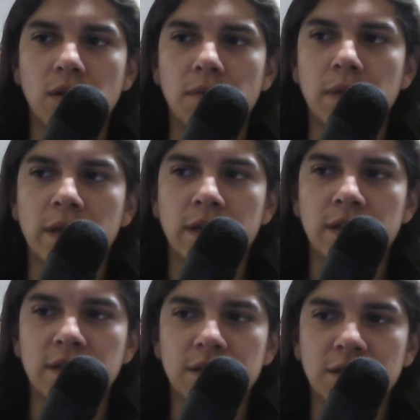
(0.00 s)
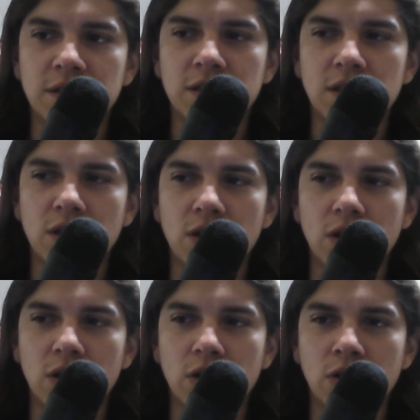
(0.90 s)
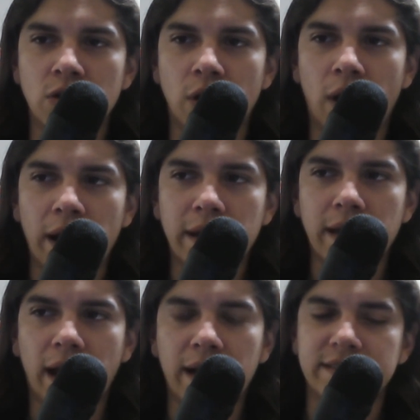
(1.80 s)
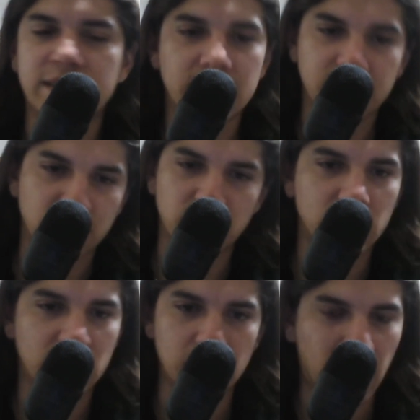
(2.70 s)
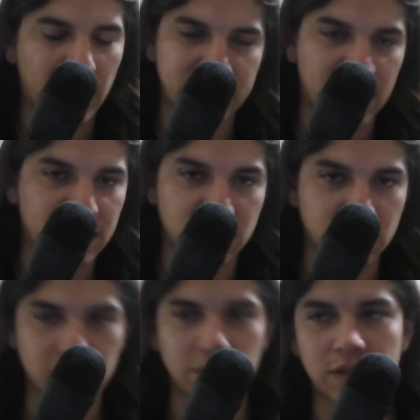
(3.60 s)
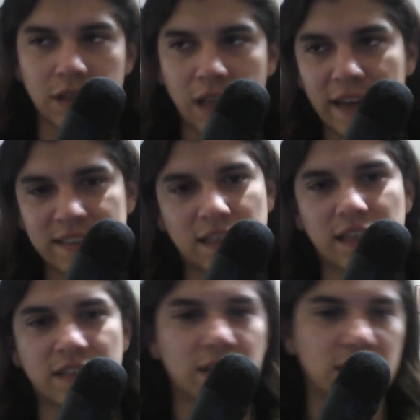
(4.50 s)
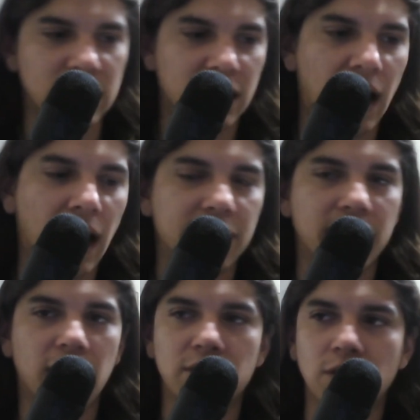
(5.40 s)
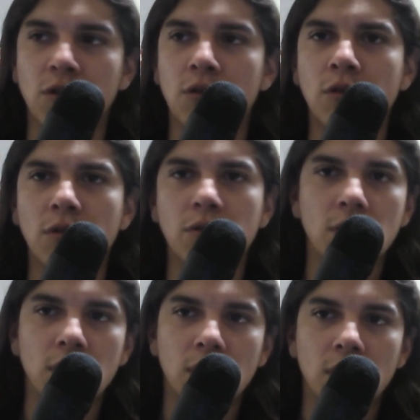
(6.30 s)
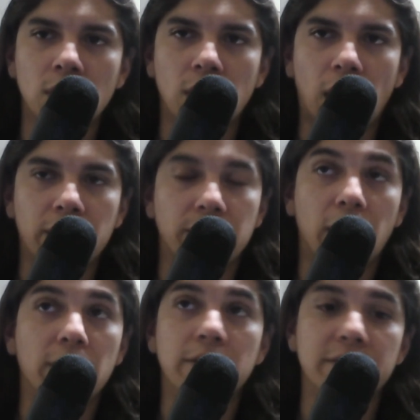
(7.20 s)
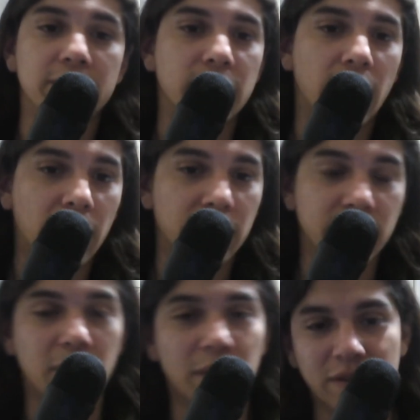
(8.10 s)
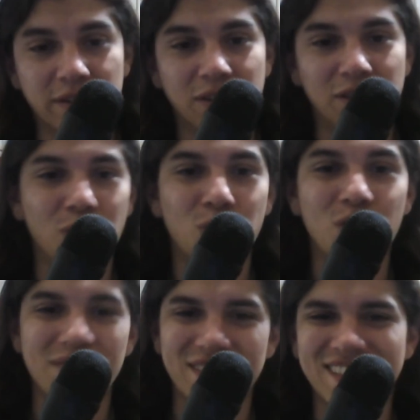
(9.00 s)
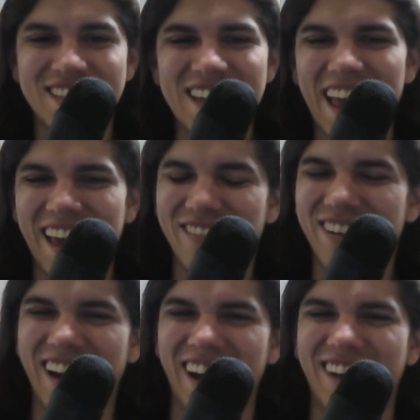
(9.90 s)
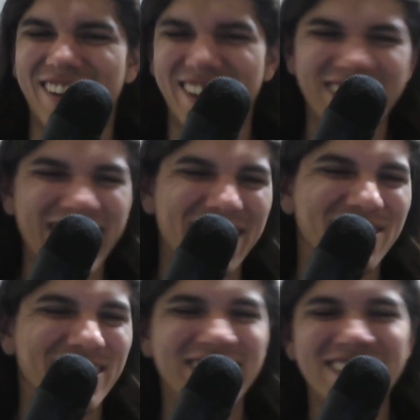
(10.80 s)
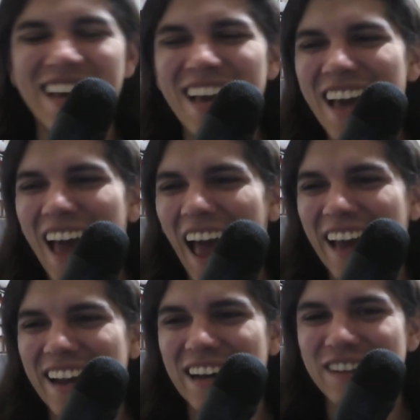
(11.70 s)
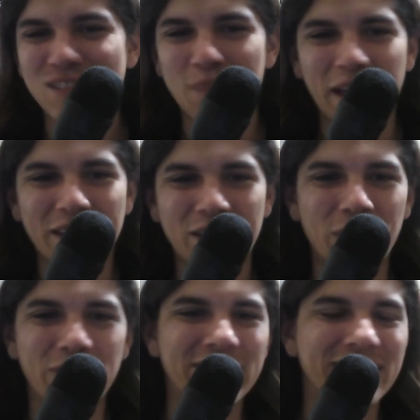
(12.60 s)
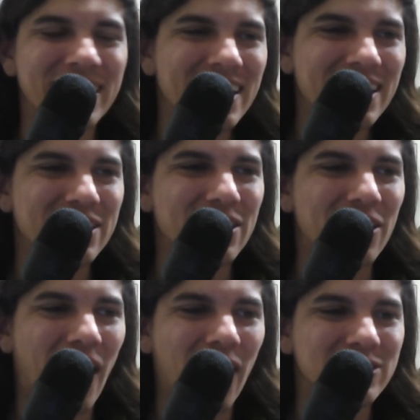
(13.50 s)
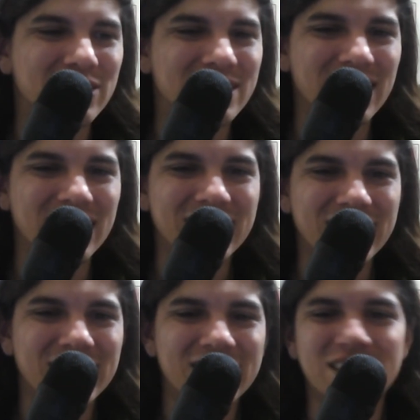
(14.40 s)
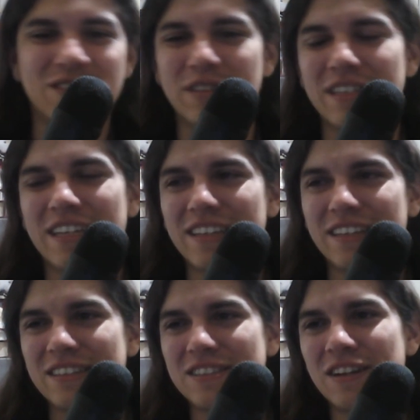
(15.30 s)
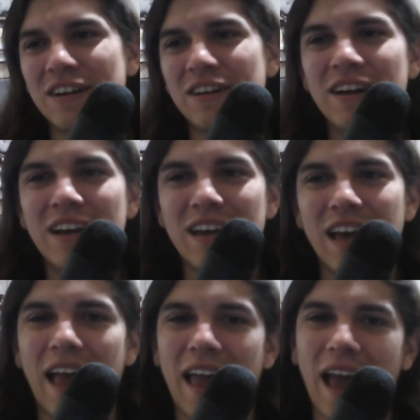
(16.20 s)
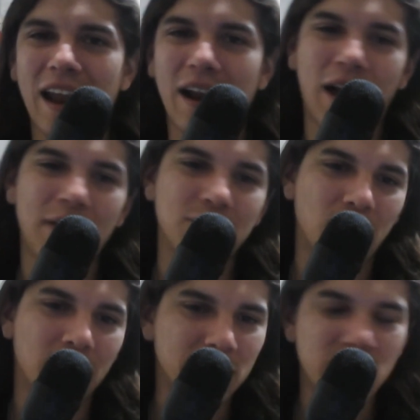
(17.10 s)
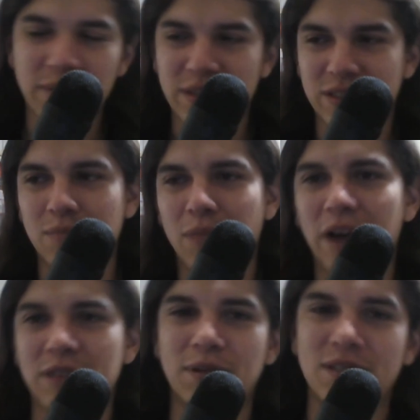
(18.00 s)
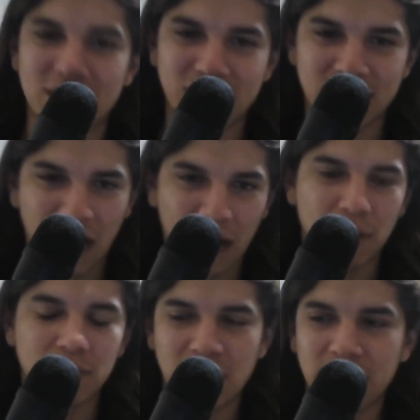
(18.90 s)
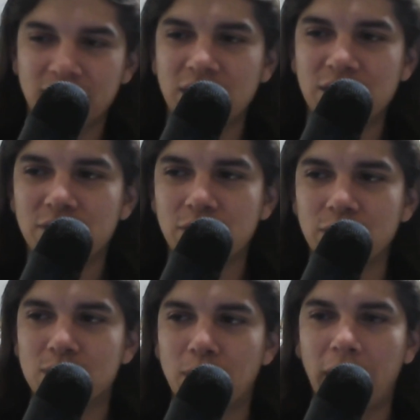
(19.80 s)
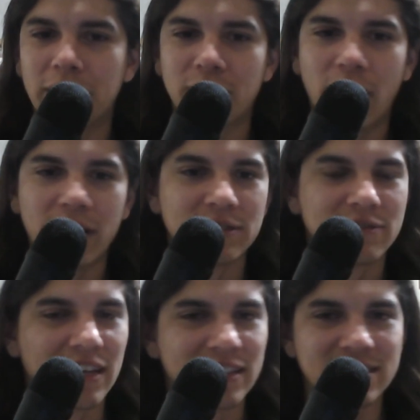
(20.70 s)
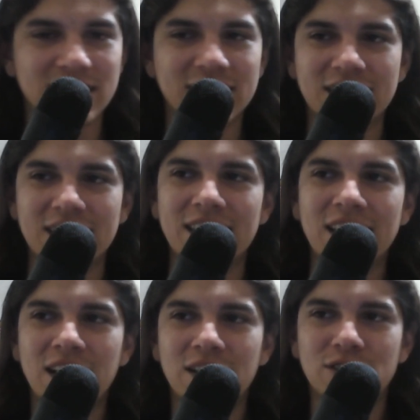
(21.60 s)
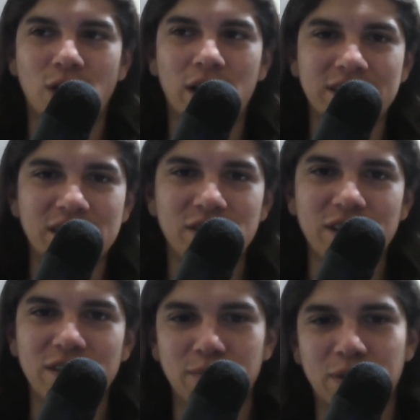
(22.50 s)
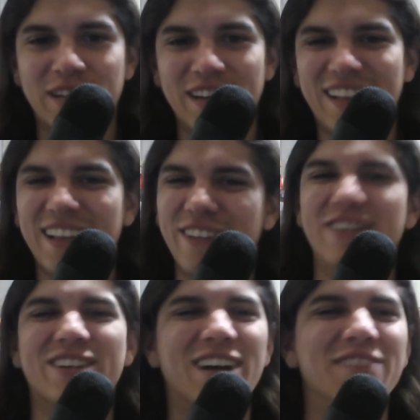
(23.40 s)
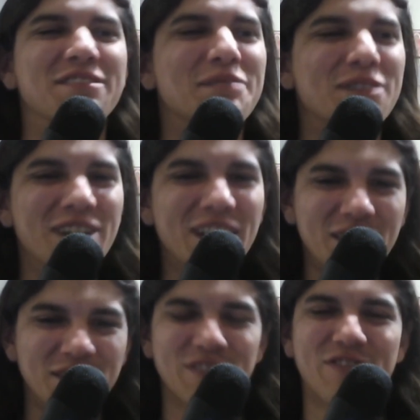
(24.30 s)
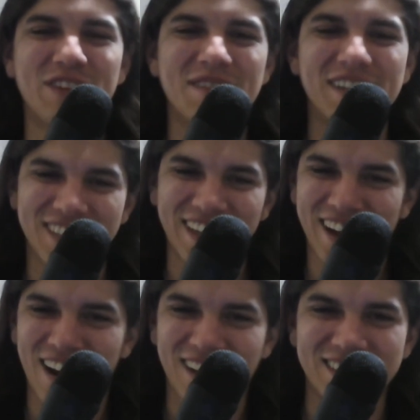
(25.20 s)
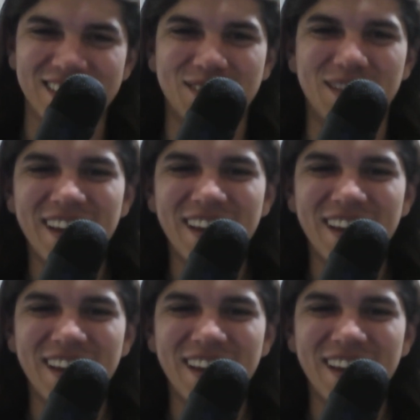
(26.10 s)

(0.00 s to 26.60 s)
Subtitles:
Because I didn't even really pay attention to the last election, because I thought the whole I don't remember the woman's name, whatever her name was, and Spike Cohen. I was just like, this is just ridiculous, and I'm going to admit some bias because at the time I was heavily influenced by the writings of Ted Kaczynski, so I didn't really particularly feel comfortable with a female psychologist